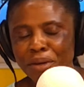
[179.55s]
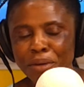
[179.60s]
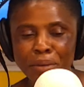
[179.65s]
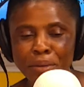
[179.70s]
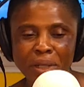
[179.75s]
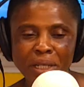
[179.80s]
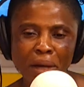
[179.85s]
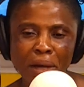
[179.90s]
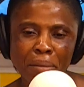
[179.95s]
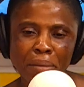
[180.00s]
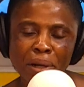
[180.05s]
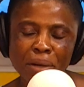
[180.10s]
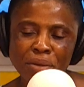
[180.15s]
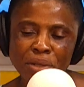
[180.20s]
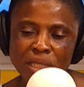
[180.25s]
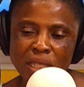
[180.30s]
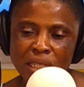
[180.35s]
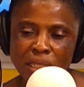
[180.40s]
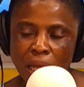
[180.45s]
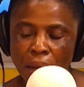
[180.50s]
The young man will
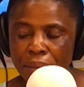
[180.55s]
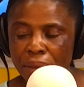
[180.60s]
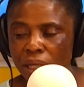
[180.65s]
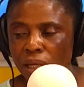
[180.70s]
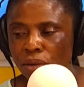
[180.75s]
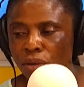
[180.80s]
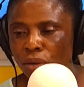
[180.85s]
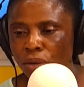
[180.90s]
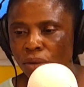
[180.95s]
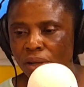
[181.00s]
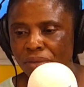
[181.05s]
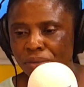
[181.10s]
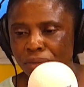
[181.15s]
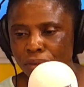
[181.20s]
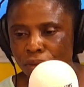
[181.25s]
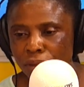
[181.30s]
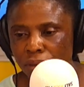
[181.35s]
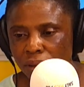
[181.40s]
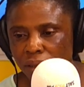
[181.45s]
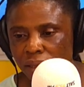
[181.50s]
say, Yamay and a
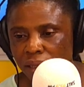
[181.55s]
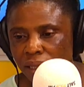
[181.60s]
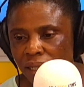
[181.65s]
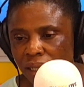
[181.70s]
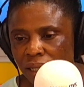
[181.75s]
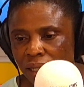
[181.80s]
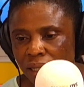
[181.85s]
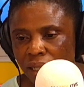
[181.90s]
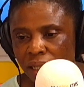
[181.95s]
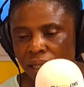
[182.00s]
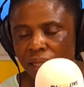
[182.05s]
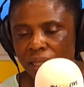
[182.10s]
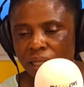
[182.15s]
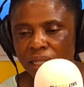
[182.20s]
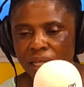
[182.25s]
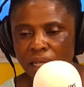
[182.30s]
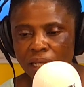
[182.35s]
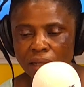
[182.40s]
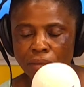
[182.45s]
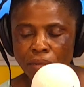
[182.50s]
quaffle.
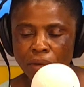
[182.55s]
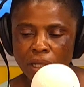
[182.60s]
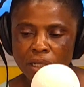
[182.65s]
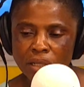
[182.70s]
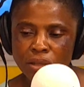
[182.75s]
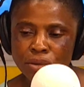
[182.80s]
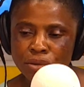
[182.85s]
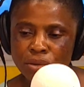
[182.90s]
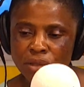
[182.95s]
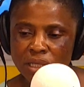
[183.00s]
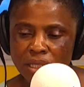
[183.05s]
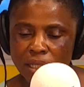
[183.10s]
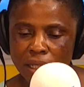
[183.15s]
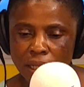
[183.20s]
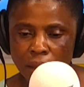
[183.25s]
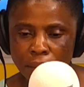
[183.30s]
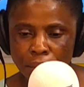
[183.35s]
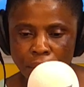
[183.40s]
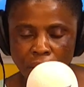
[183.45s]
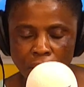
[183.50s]
And Bradin
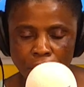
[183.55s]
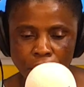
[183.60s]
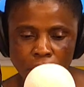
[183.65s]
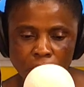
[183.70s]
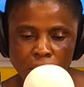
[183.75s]
Sutier and Pipe.